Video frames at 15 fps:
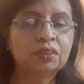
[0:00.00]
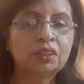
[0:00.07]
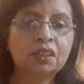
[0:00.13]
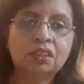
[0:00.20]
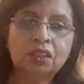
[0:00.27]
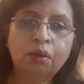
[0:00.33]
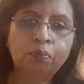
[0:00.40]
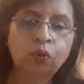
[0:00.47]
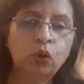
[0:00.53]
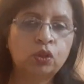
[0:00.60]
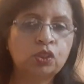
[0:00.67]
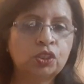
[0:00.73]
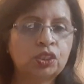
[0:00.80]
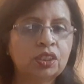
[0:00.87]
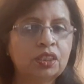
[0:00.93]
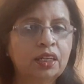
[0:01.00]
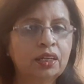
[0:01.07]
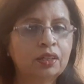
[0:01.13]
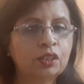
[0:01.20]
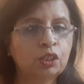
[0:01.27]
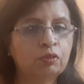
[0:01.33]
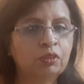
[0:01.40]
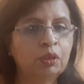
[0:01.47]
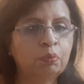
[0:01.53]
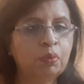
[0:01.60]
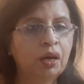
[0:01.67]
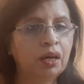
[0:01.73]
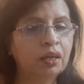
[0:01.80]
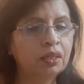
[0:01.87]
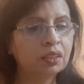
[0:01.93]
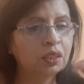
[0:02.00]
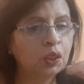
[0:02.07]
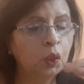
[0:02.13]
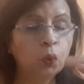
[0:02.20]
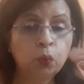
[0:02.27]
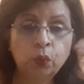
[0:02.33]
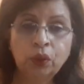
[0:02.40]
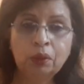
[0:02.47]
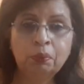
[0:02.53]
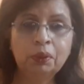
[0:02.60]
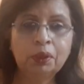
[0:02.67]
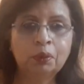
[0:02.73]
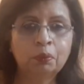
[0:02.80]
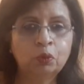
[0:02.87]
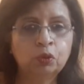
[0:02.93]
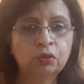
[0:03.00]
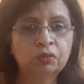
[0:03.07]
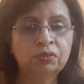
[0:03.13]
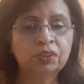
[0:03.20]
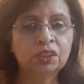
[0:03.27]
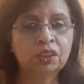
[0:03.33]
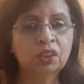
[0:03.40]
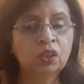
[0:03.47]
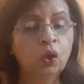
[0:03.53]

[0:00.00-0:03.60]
the subconscious layers of the mind will be removed.